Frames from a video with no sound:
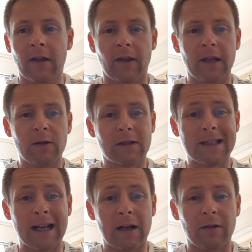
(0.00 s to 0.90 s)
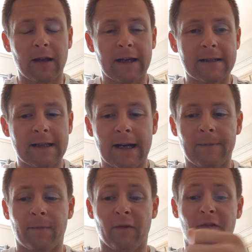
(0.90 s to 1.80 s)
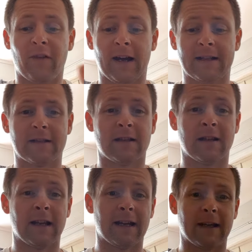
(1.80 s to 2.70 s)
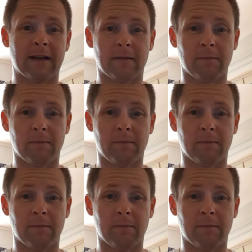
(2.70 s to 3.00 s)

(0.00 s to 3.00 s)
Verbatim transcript: they used to tell you that um, fat like